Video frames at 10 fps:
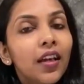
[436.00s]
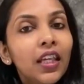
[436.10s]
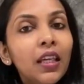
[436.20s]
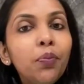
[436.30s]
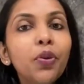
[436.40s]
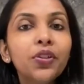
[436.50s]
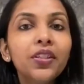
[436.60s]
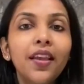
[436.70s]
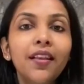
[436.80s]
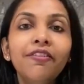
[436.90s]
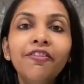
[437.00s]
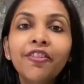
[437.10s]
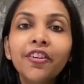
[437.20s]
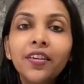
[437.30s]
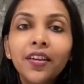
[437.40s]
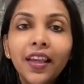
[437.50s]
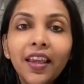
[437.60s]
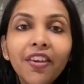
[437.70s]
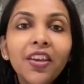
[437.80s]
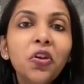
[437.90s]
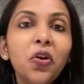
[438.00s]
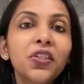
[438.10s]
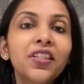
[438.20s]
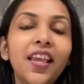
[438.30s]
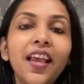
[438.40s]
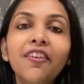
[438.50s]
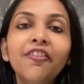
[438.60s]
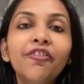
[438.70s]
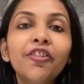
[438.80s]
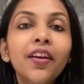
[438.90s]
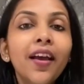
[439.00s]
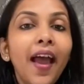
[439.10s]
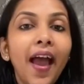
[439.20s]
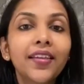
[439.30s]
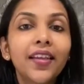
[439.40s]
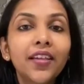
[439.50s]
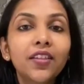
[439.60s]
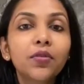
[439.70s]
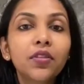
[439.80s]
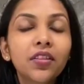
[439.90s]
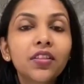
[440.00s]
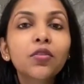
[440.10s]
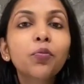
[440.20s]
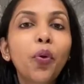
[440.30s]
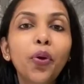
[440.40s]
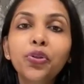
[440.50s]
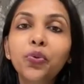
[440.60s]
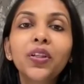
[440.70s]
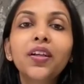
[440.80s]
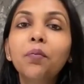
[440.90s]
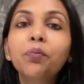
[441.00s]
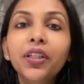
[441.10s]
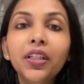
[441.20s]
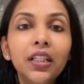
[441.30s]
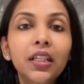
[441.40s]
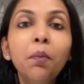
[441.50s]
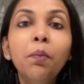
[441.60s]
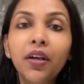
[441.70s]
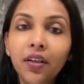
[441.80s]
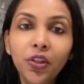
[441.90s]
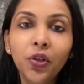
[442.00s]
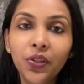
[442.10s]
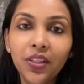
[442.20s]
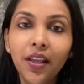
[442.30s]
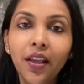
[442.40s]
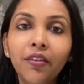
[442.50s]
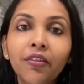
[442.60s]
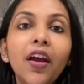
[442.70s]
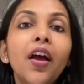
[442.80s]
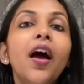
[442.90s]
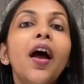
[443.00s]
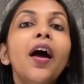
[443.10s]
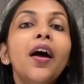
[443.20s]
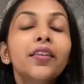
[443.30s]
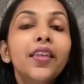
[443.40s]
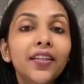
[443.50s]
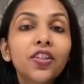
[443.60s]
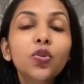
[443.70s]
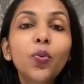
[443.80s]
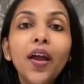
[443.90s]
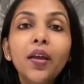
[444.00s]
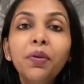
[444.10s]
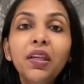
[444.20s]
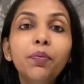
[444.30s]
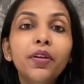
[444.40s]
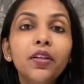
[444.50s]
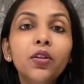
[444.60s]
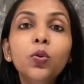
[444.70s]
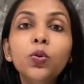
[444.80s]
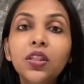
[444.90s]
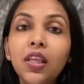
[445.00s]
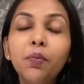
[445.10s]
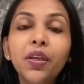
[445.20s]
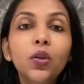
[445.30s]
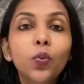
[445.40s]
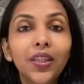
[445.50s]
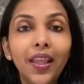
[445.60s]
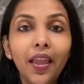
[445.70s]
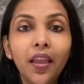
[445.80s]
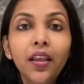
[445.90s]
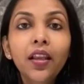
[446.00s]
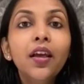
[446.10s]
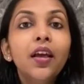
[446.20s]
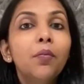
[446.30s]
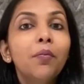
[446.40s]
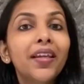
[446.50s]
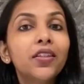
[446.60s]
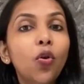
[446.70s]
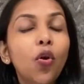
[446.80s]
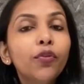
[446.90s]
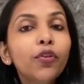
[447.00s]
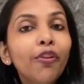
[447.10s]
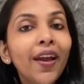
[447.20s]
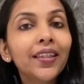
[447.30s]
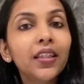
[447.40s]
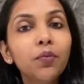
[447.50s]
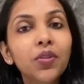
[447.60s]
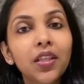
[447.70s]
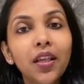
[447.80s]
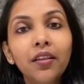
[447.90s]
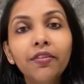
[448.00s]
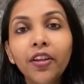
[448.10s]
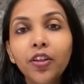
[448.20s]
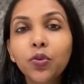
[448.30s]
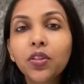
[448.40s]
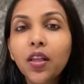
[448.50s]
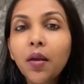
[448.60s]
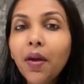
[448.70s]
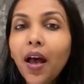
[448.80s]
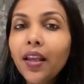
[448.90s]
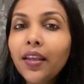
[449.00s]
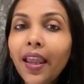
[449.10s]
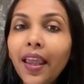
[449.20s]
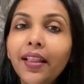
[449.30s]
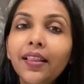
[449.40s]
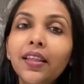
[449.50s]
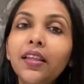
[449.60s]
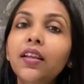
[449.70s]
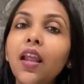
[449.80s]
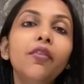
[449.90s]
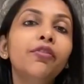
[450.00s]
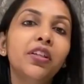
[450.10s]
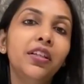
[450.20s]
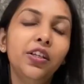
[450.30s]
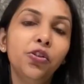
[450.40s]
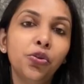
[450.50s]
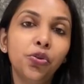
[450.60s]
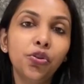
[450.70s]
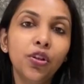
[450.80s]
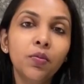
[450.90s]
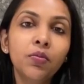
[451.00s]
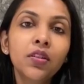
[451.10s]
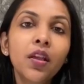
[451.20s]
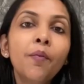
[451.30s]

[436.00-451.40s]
keep yourself giving yourself, and at a certain point you will completely burn yourself. That is why people whose name begin with L might often find themselves into some unhealthy love relationships